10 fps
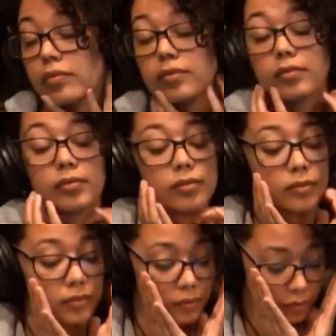
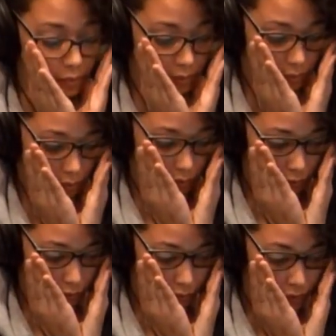
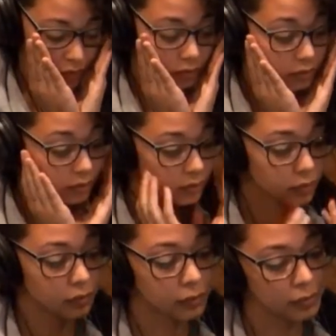
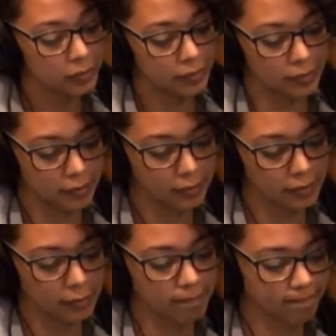
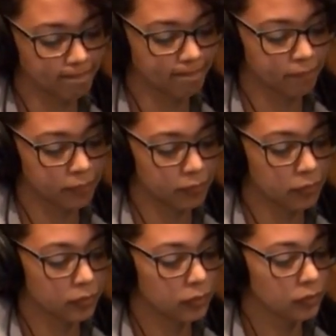
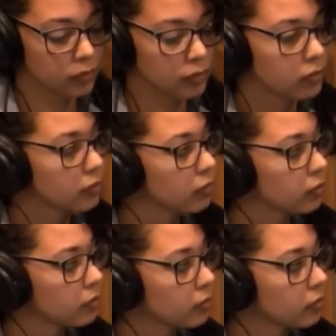
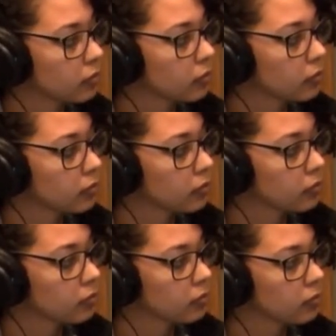
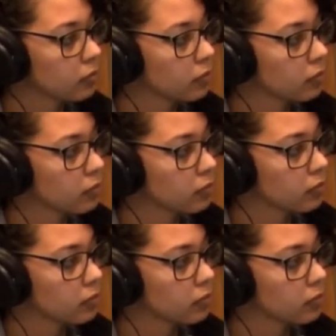[no speech]